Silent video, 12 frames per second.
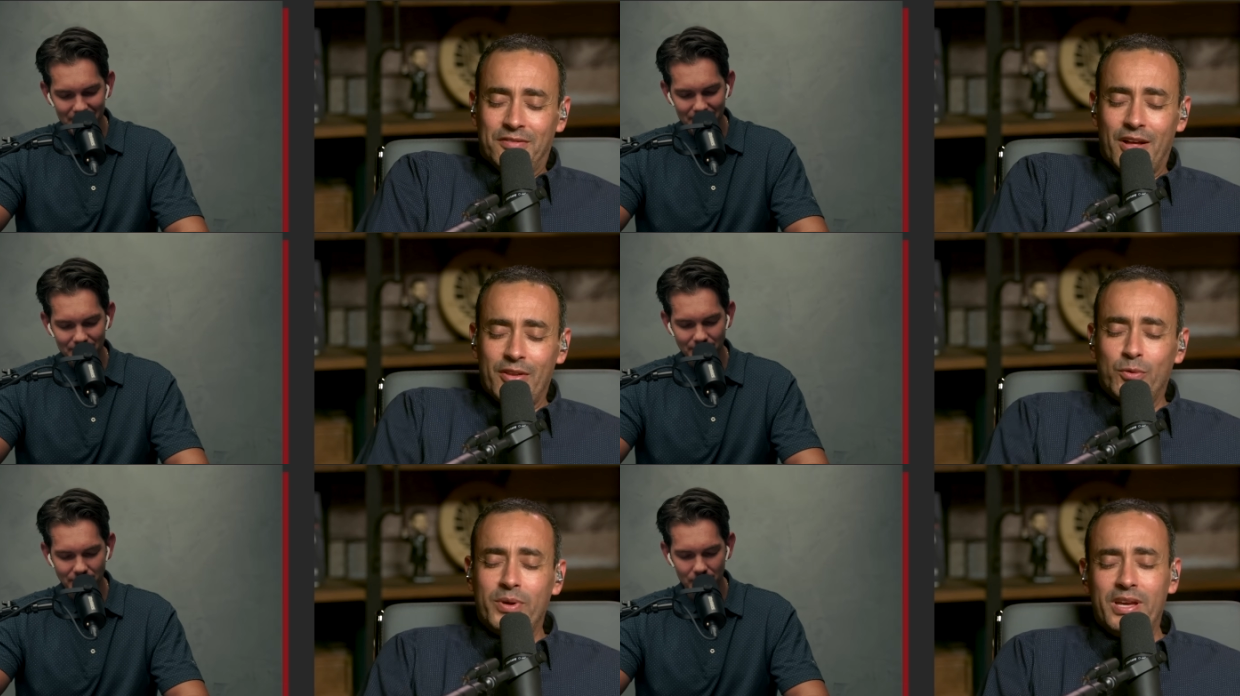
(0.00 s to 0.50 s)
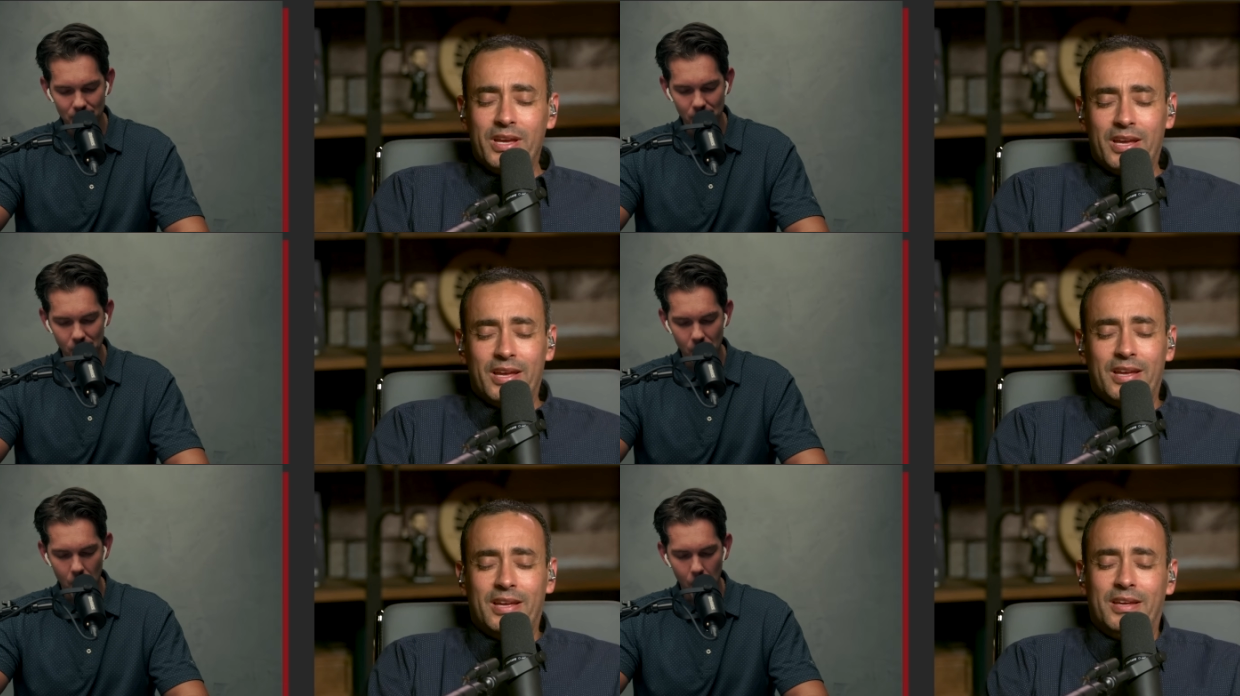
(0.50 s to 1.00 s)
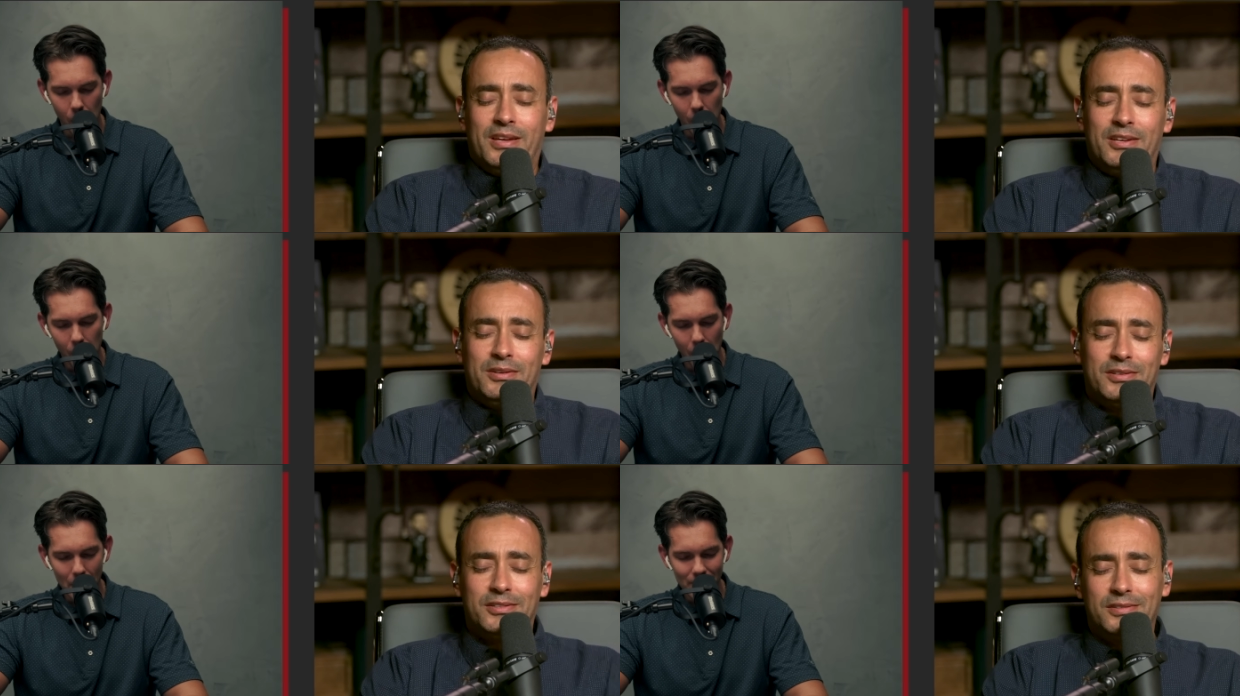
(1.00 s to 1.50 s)
Speaker 1: Father, we
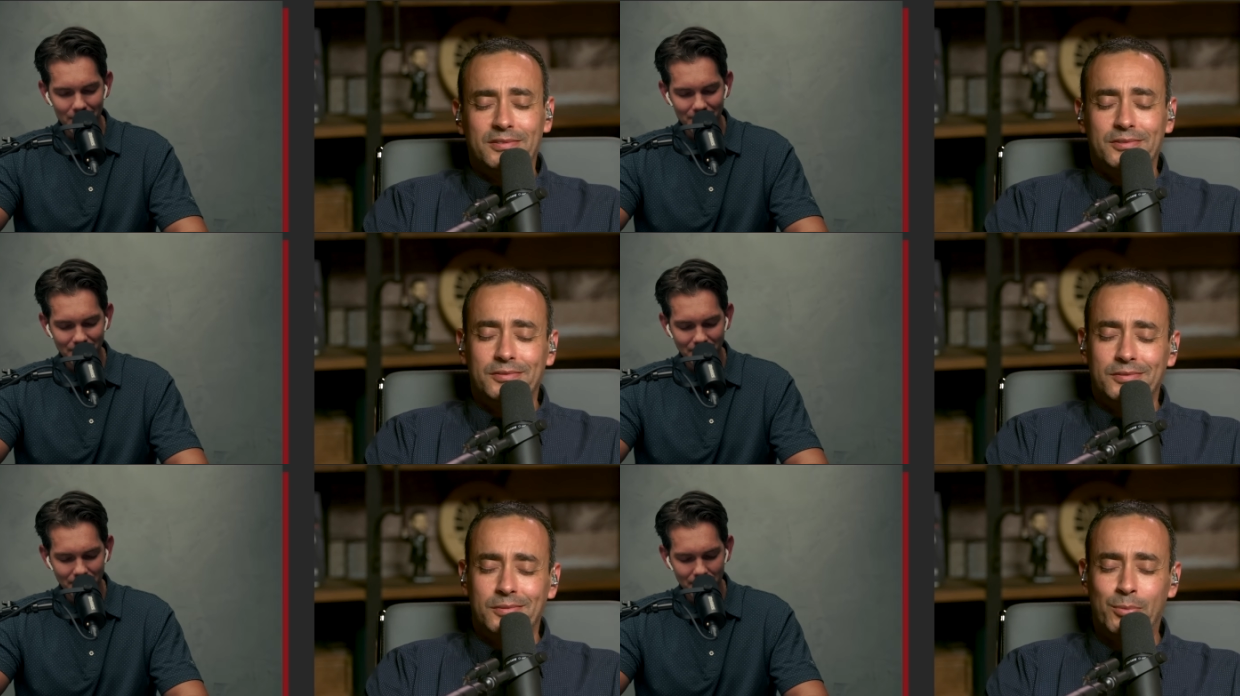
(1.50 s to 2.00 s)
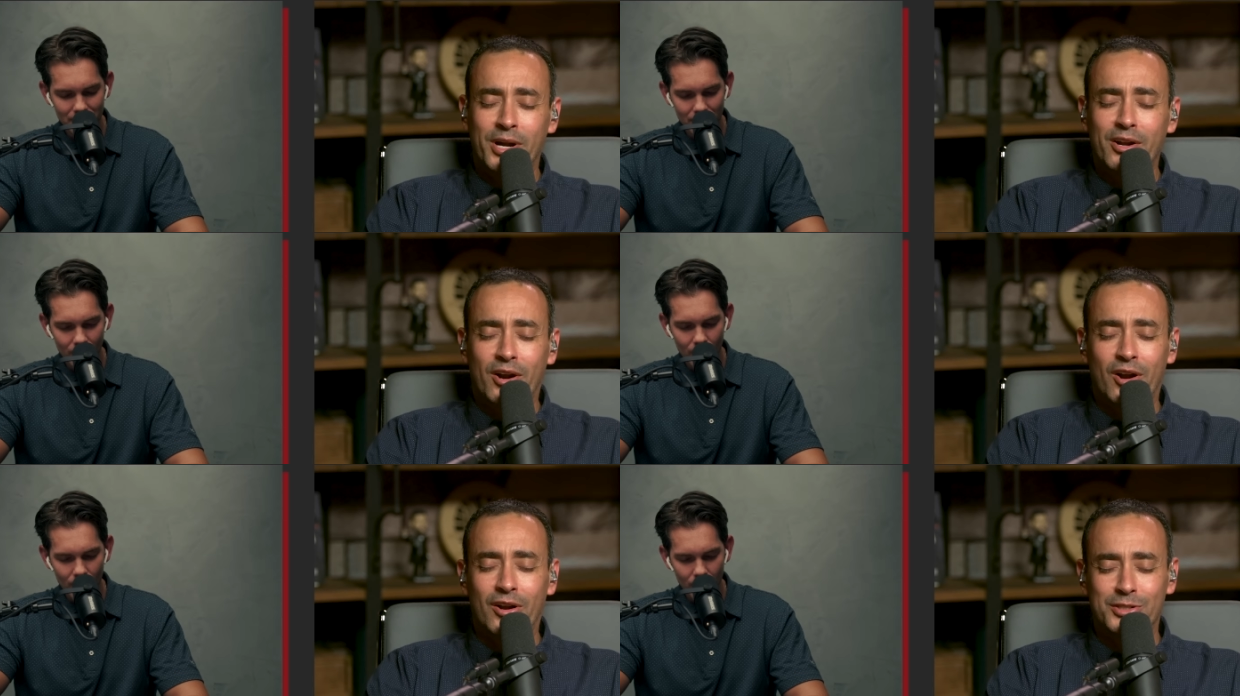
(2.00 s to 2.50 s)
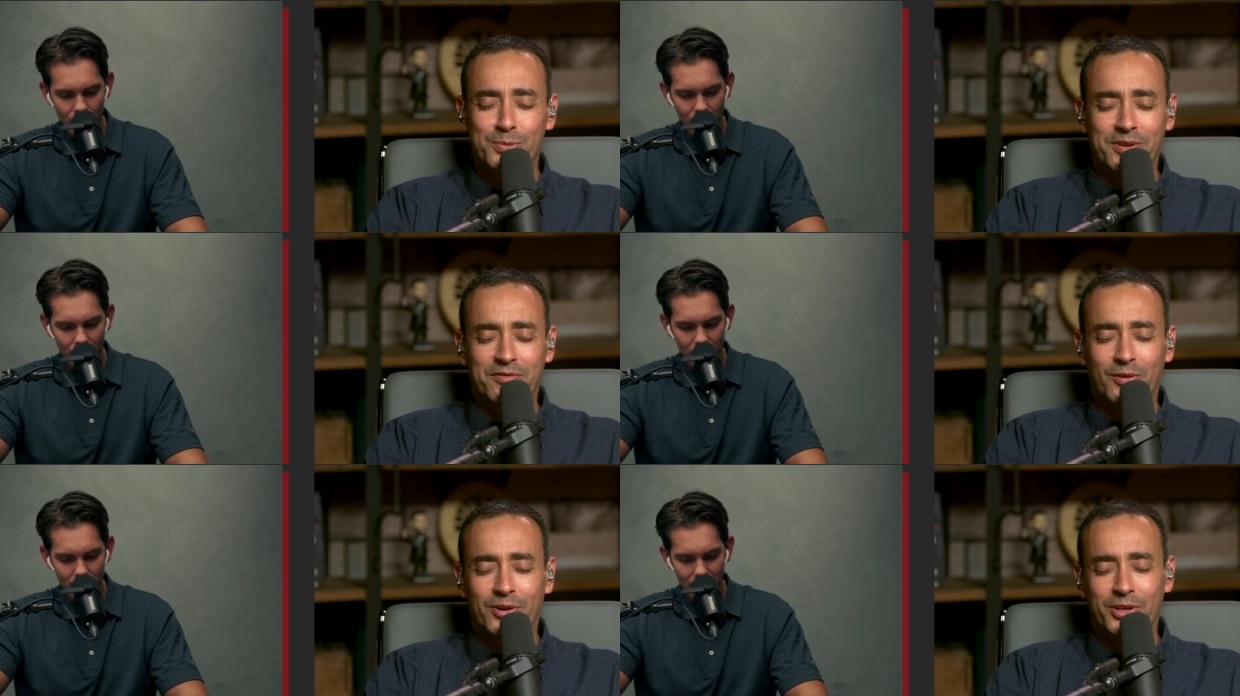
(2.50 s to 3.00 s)
bring our hearts
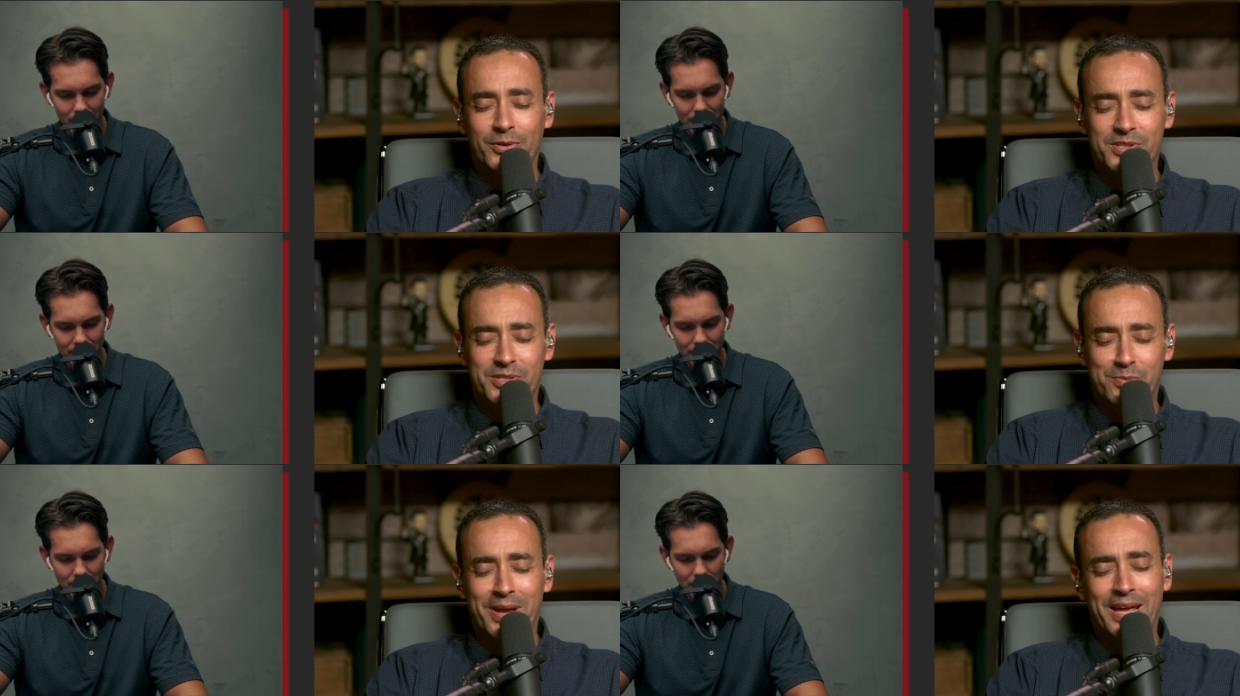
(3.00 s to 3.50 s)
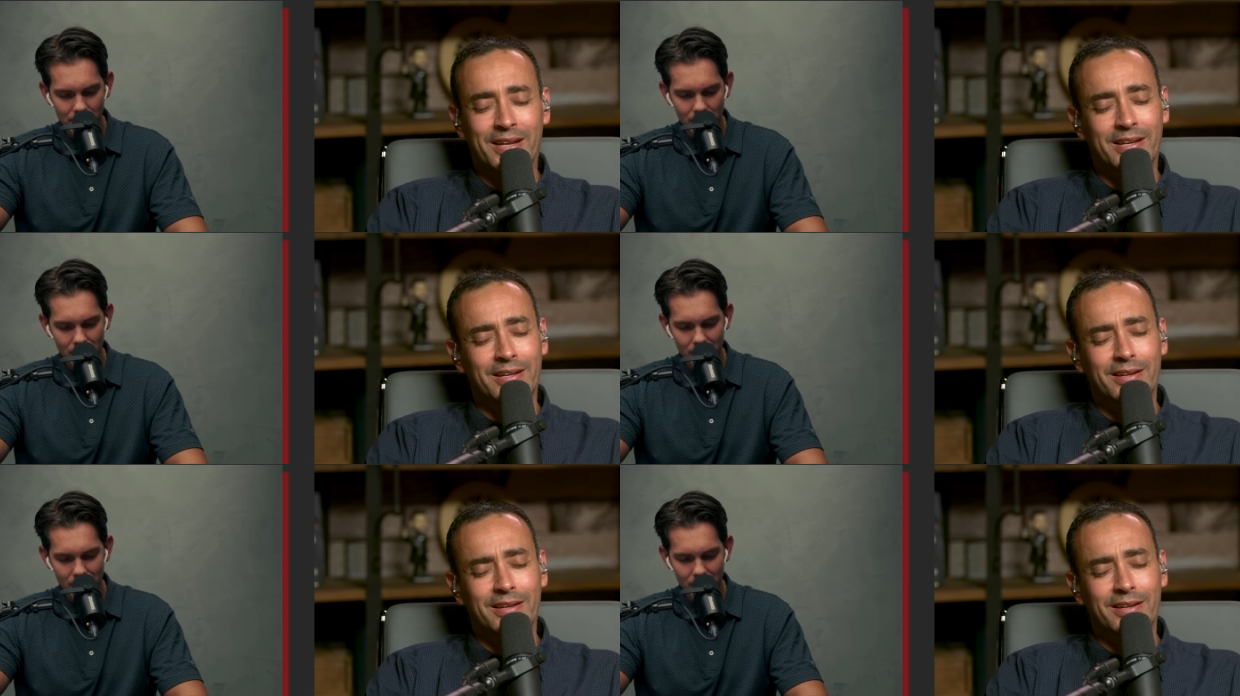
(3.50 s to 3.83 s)
before you as men.